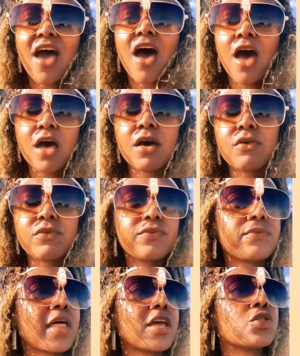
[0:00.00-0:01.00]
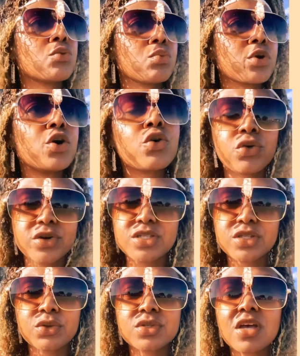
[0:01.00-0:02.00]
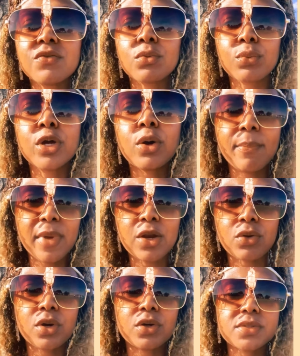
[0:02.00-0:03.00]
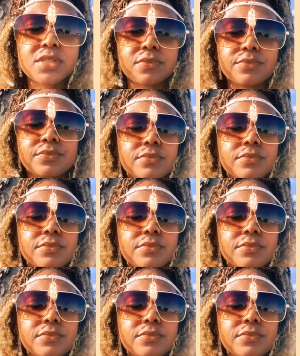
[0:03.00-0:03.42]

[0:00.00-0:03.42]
of like the real crystals, of the real minerals.